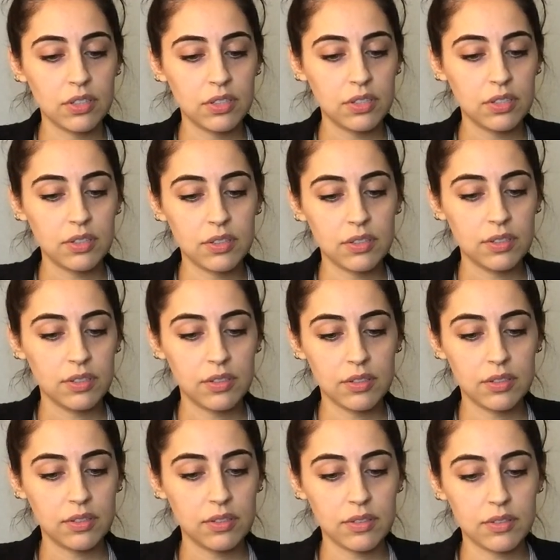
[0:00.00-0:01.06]

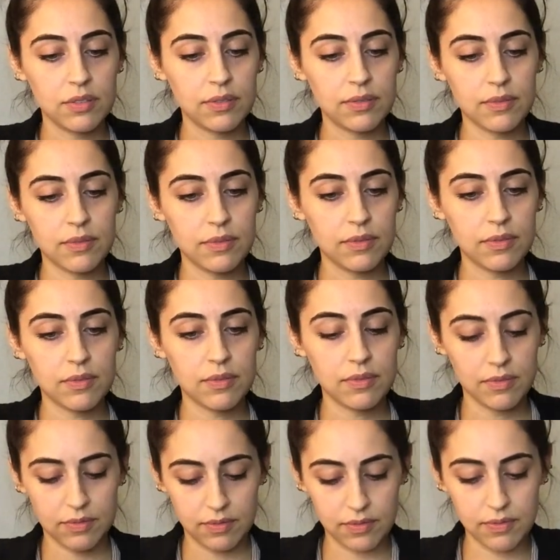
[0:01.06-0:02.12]

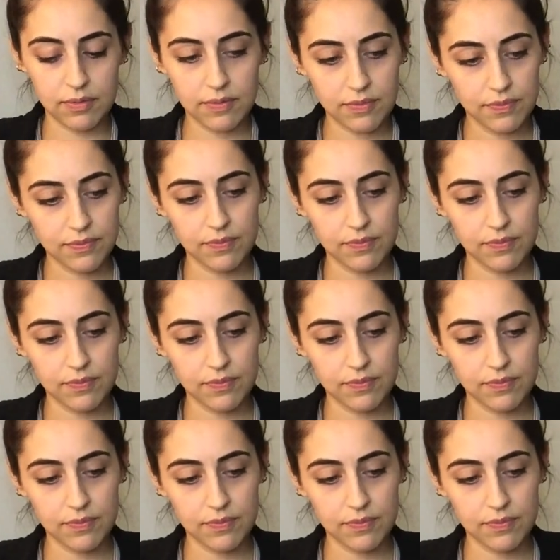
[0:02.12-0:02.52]
[no speech]